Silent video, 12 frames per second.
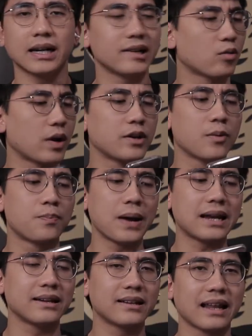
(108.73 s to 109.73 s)
right? When you
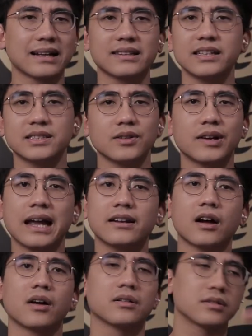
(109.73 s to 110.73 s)
bend it like this, you
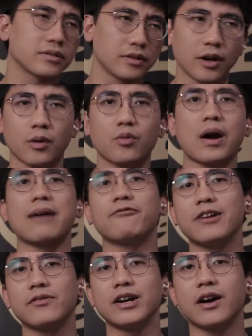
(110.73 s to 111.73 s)
cannot, grab
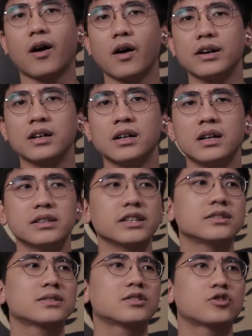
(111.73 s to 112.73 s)
very hard.
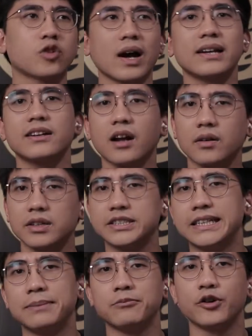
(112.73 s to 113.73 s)
Just try it on the
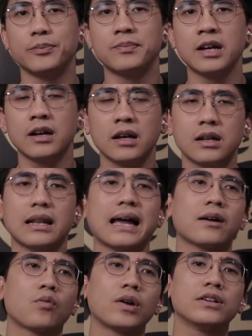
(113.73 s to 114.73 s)
gym room.
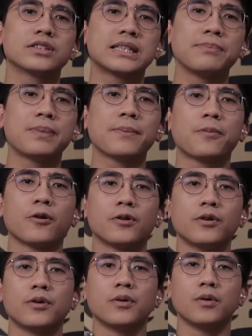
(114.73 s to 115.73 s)
Like when you see people
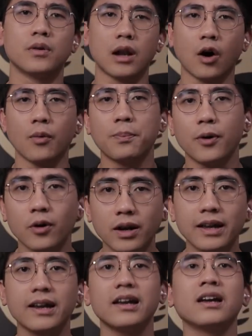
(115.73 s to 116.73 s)
do low
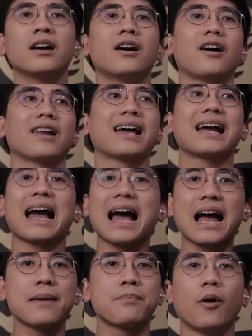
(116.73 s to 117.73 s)
pulley or like
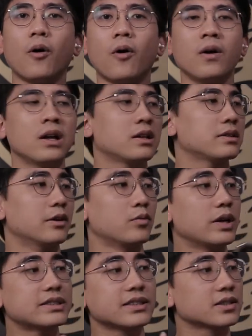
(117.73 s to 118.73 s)
high pull, the
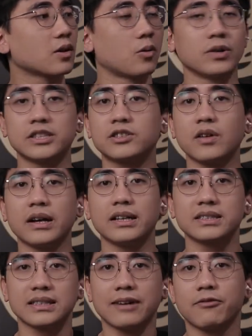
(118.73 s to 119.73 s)
wrist is always straight,
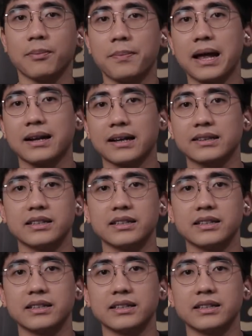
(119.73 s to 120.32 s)
it's never bent like